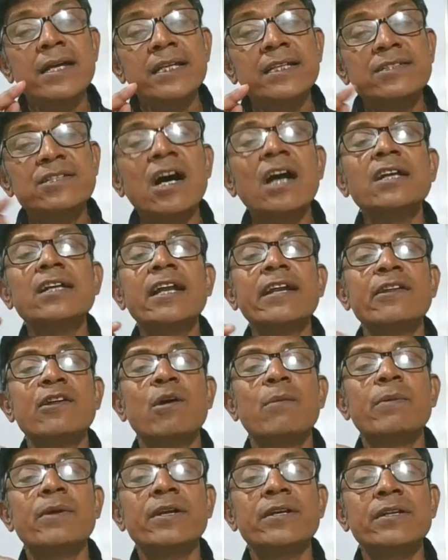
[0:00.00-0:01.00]
ternary
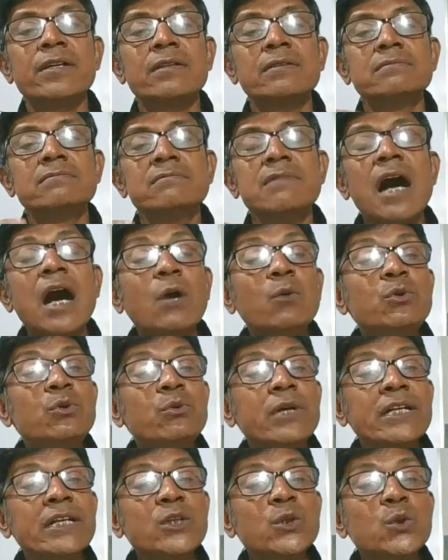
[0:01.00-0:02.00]
operator. How you
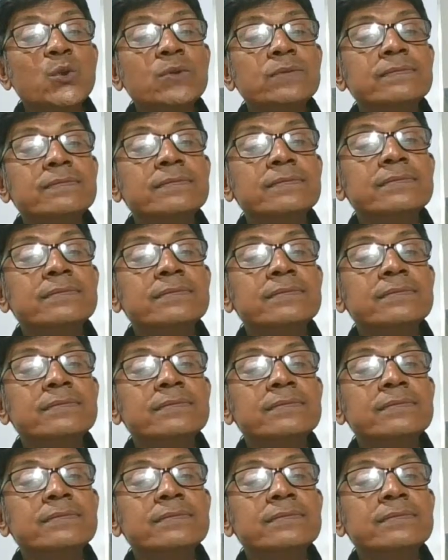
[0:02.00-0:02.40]
can do?